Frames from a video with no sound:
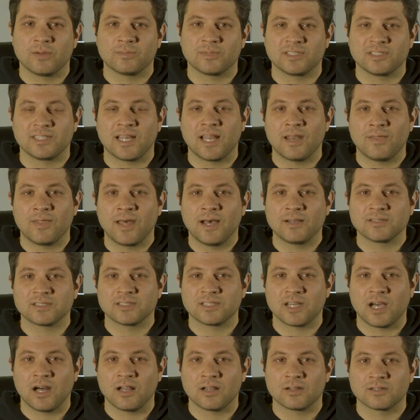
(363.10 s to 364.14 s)
up to
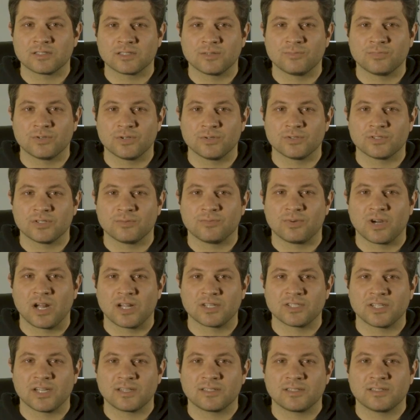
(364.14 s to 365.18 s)
$10,000 to produce your
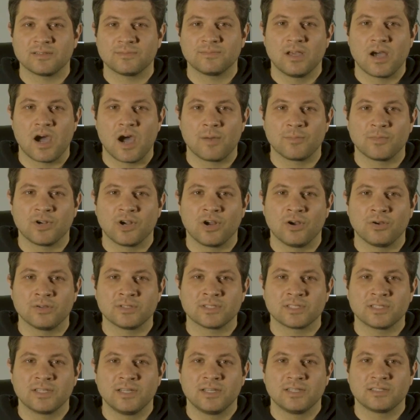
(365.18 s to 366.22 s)
project. I'm your
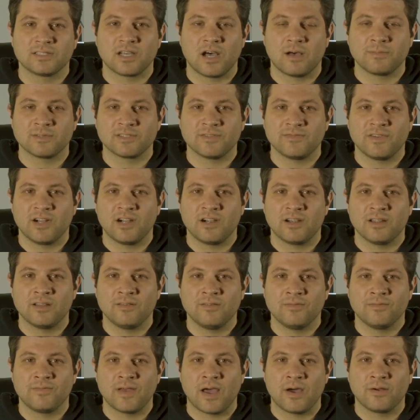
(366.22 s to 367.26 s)
host, Thomas
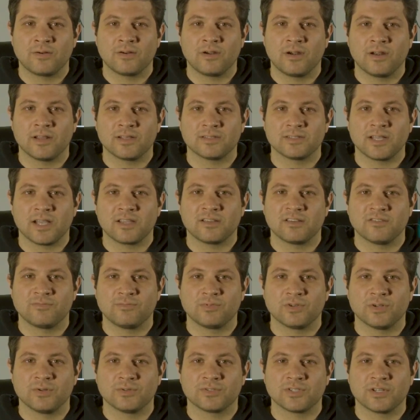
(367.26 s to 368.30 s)
Verity, founder and executive
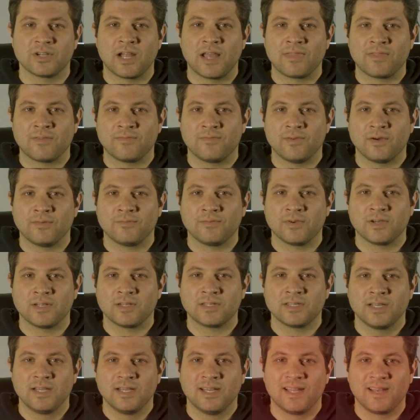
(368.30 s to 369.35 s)
producer at the Film
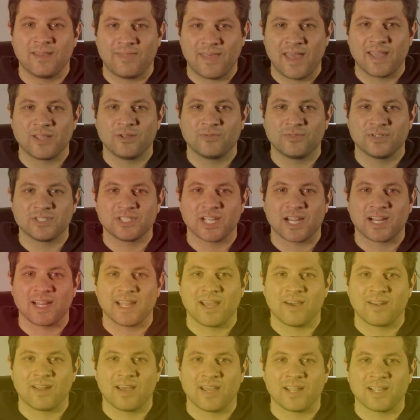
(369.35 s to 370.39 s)
Fund, and thank you for checking
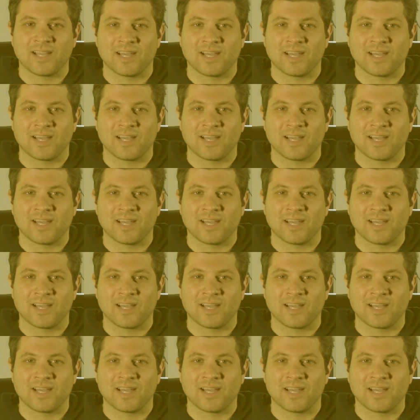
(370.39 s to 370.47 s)
out High